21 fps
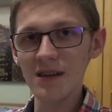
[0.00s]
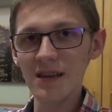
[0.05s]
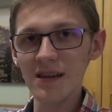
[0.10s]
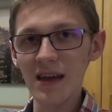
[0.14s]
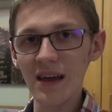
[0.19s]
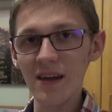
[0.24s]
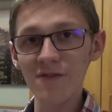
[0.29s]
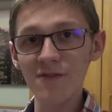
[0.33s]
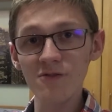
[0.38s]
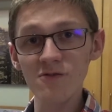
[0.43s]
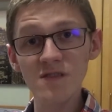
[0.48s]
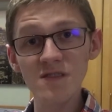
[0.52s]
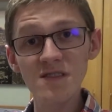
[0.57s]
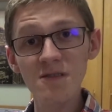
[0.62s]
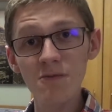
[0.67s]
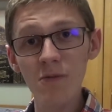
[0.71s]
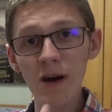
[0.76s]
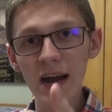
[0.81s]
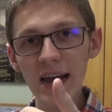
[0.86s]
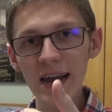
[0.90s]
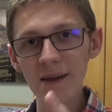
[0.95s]
that I have to
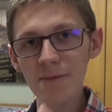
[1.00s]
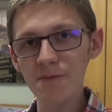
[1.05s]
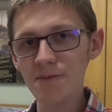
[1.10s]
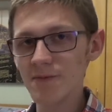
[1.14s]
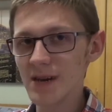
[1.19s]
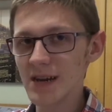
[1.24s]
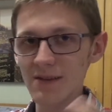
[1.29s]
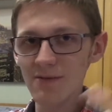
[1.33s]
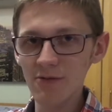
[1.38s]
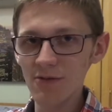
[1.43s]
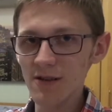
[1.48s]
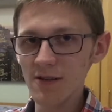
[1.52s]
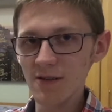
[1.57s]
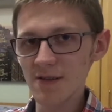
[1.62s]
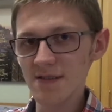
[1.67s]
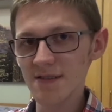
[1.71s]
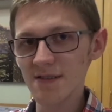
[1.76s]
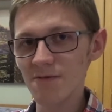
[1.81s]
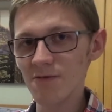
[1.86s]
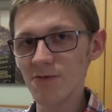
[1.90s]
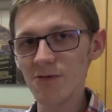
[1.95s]
swipe. Man, what
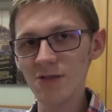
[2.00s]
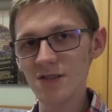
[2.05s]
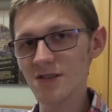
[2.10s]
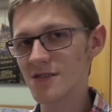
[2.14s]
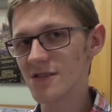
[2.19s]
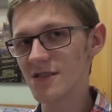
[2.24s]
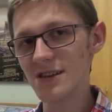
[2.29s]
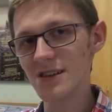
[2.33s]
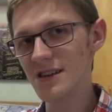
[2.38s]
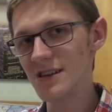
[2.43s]
has the world got into?